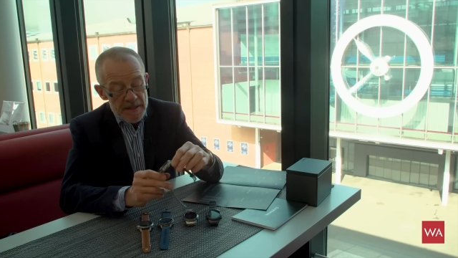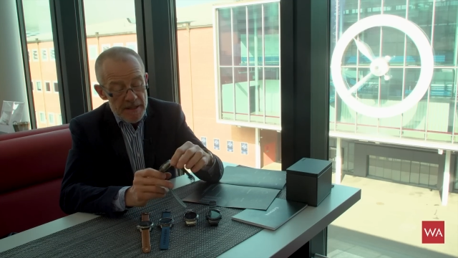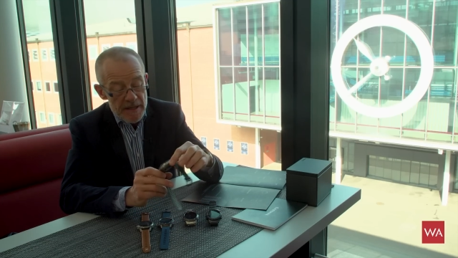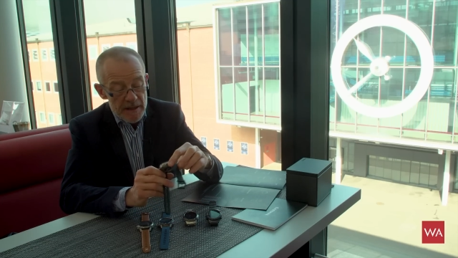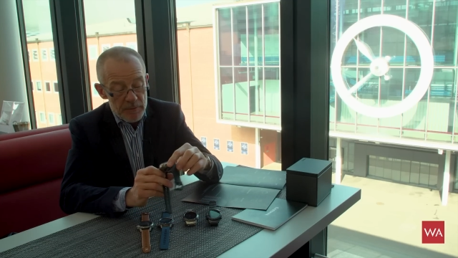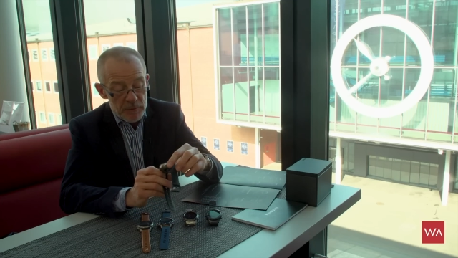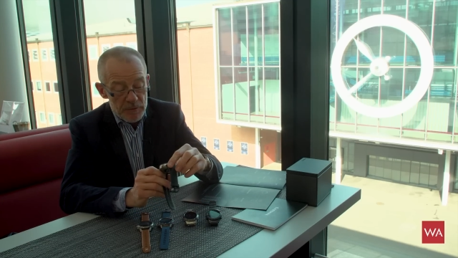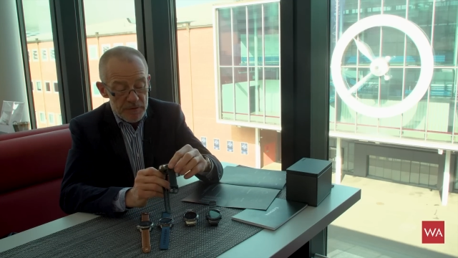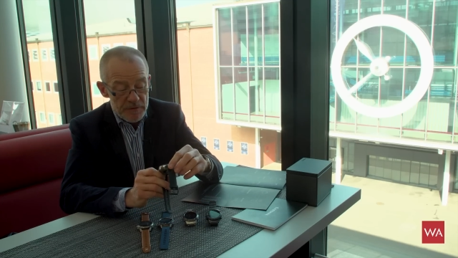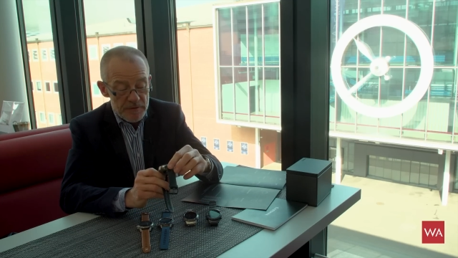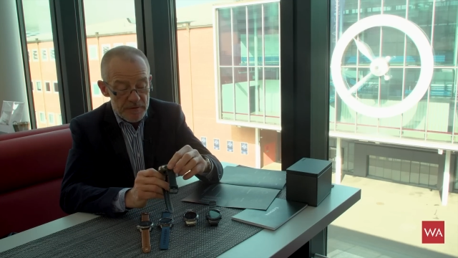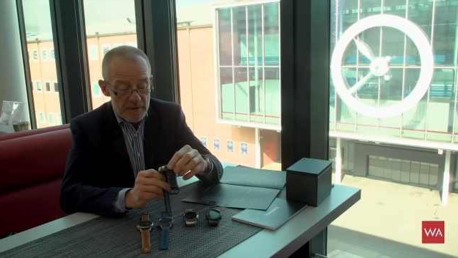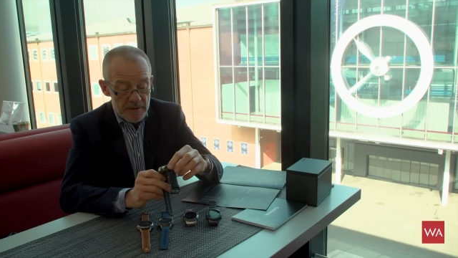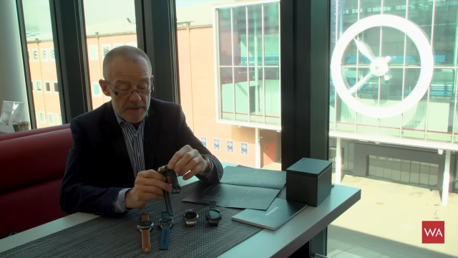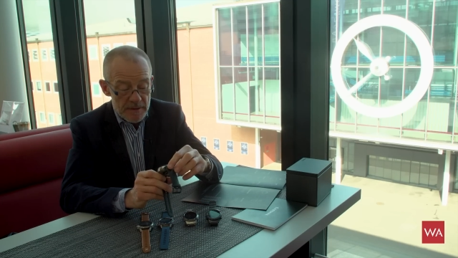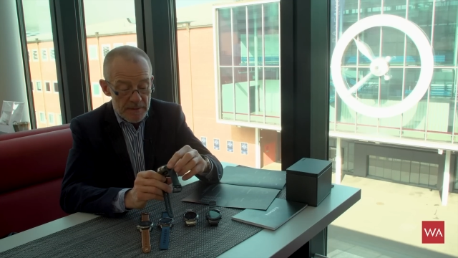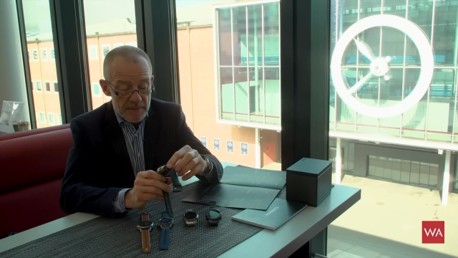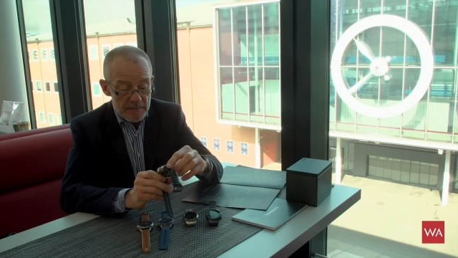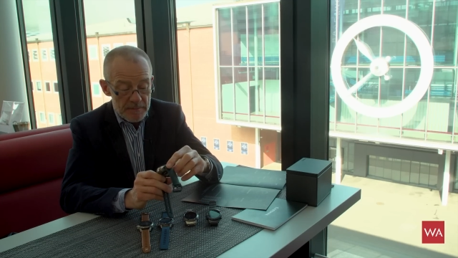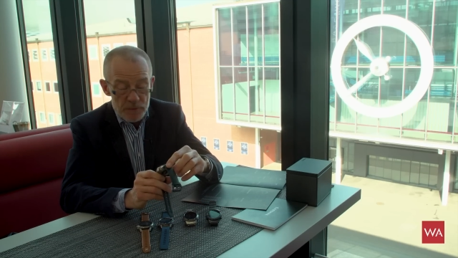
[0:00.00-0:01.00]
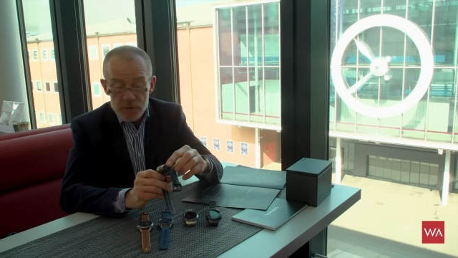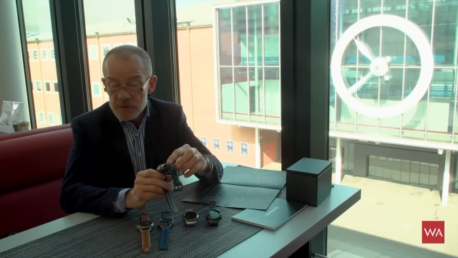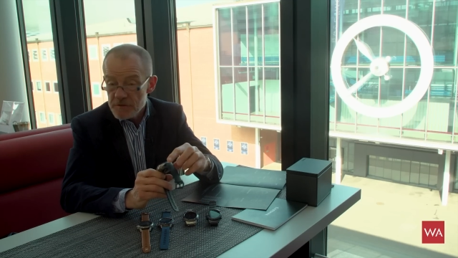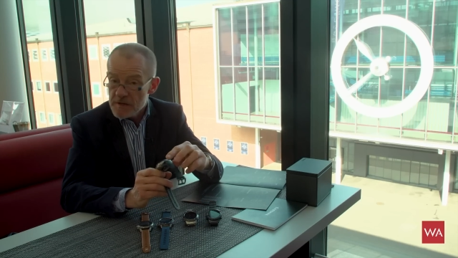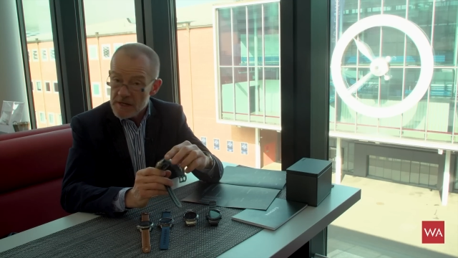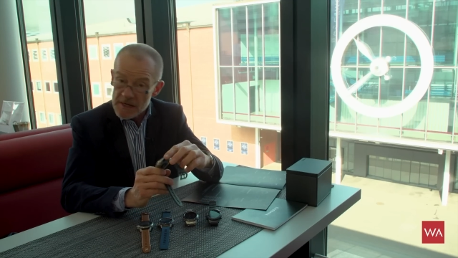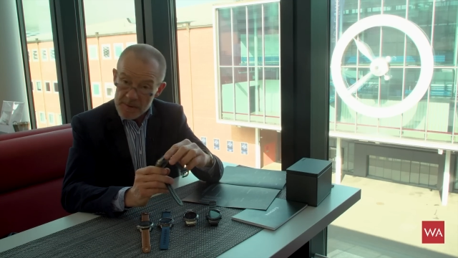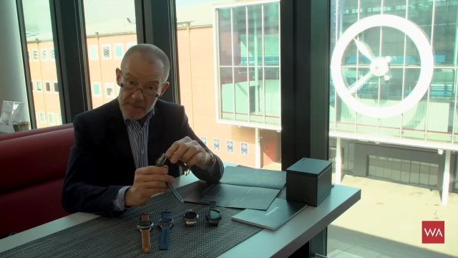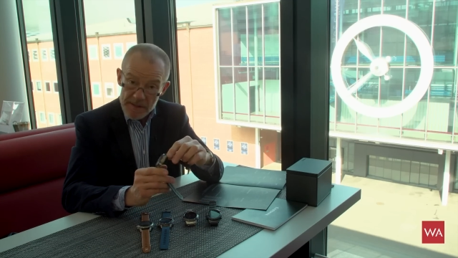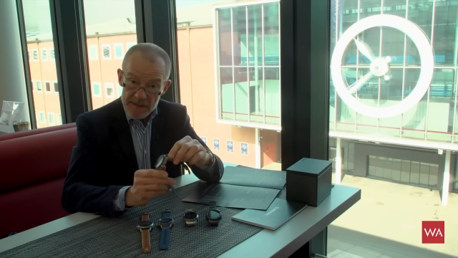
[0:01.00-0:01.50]
I would uh, would
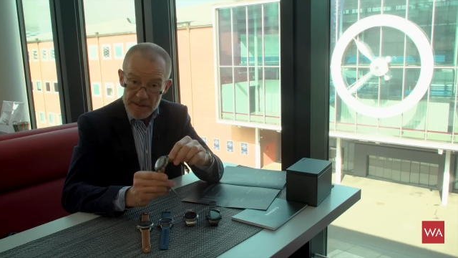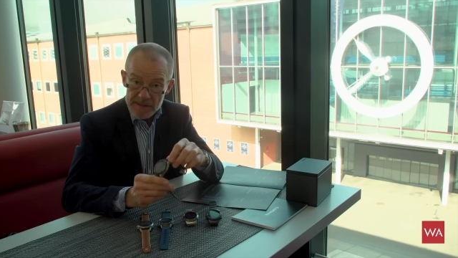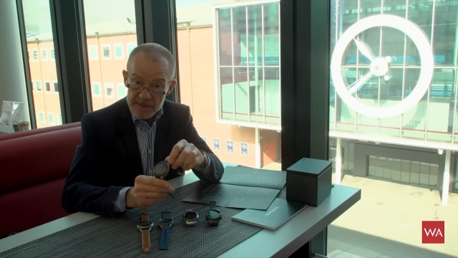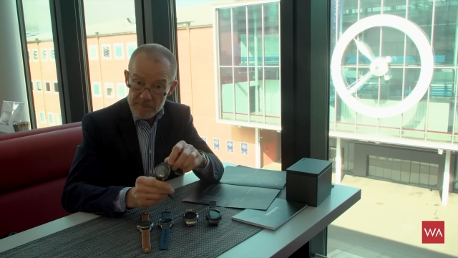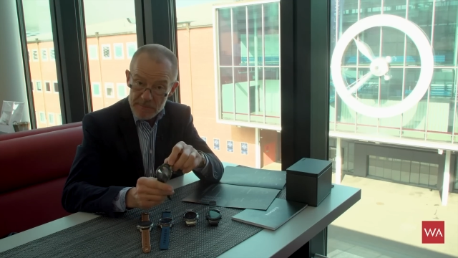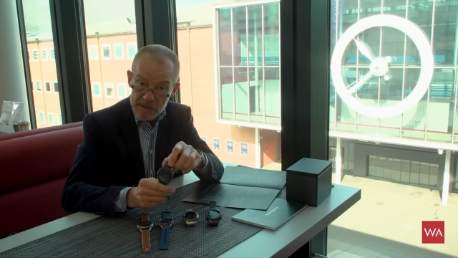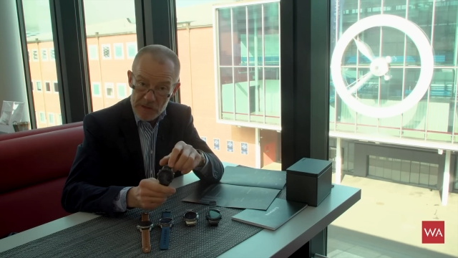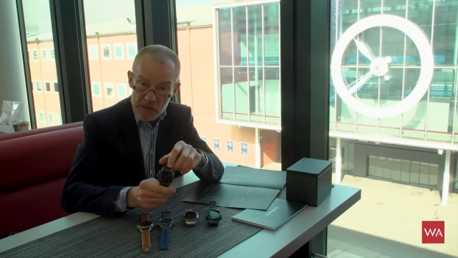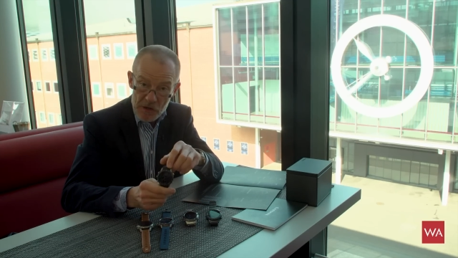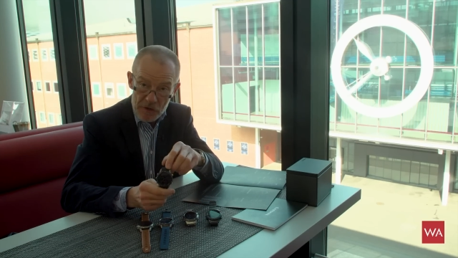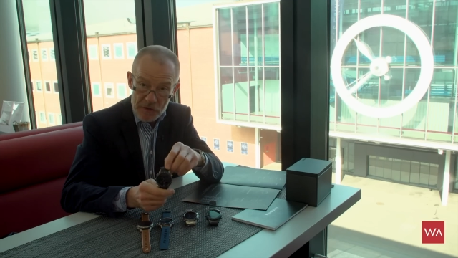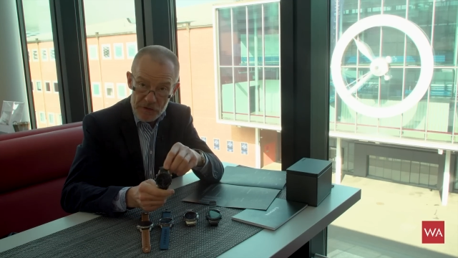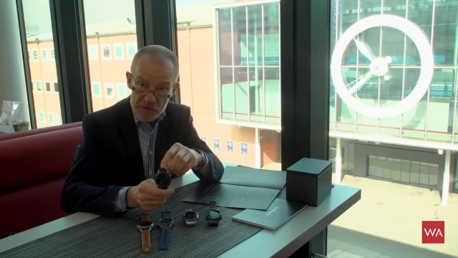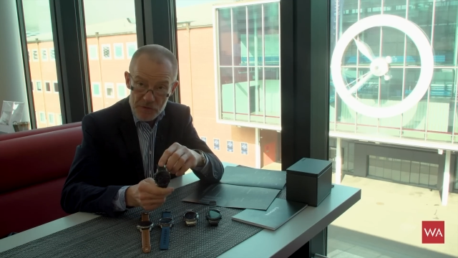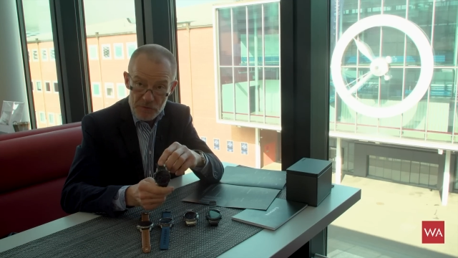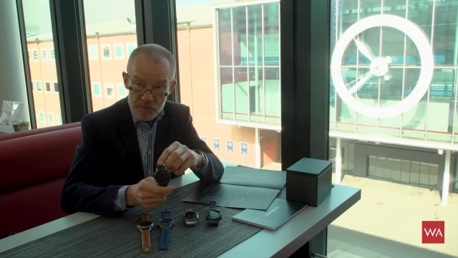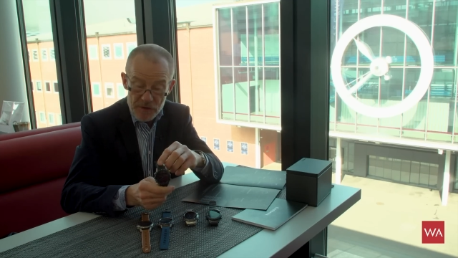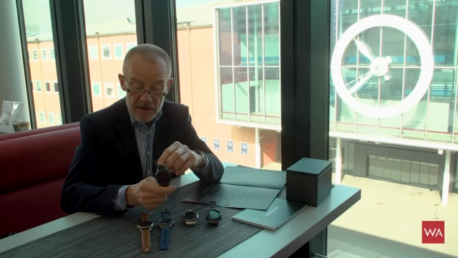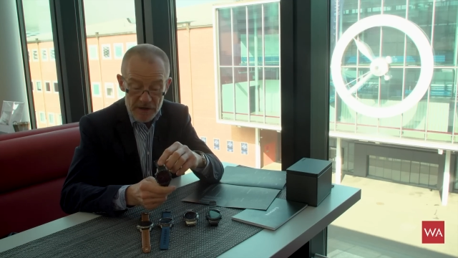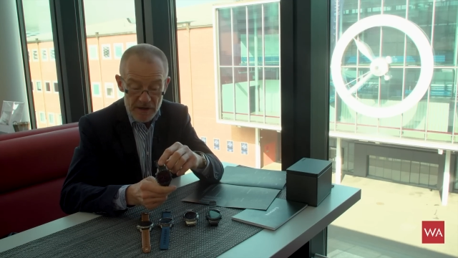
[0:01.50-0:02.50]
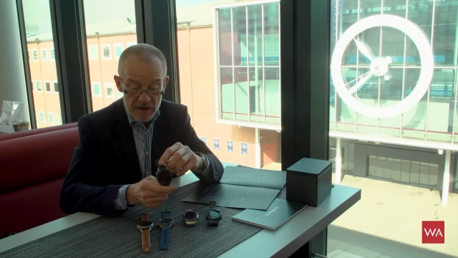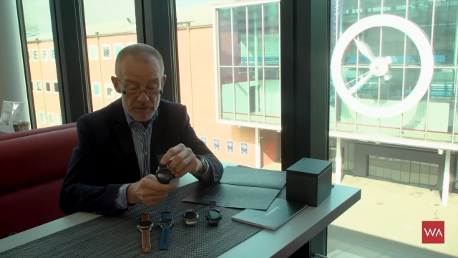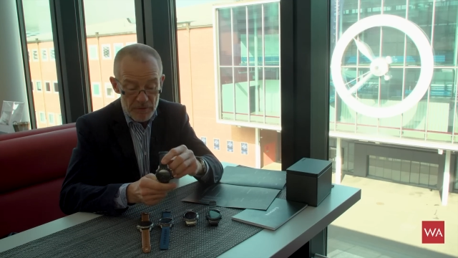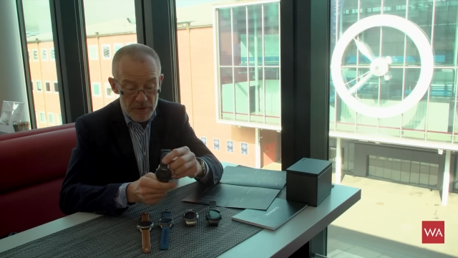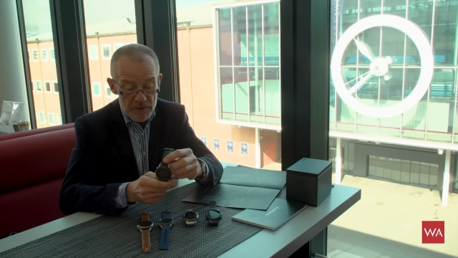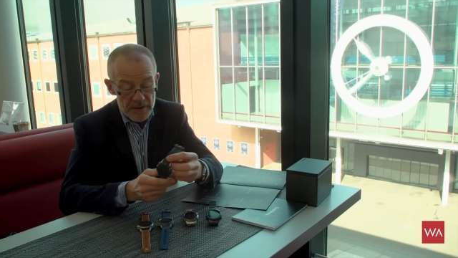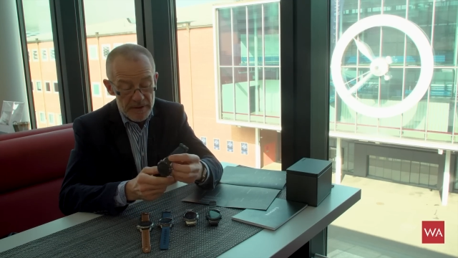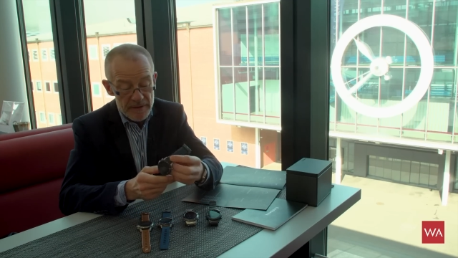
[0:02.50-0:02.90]
take me a little bit longer to recover.